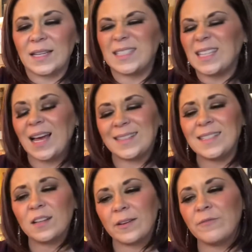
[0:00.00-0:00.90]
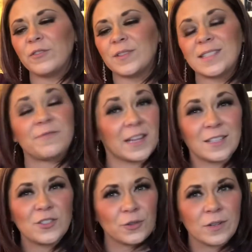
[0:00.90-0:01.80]
and it's kind of time for this
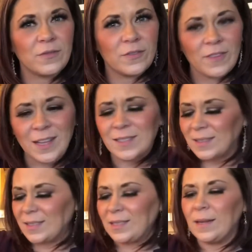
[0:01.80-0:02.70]
fated turn of events.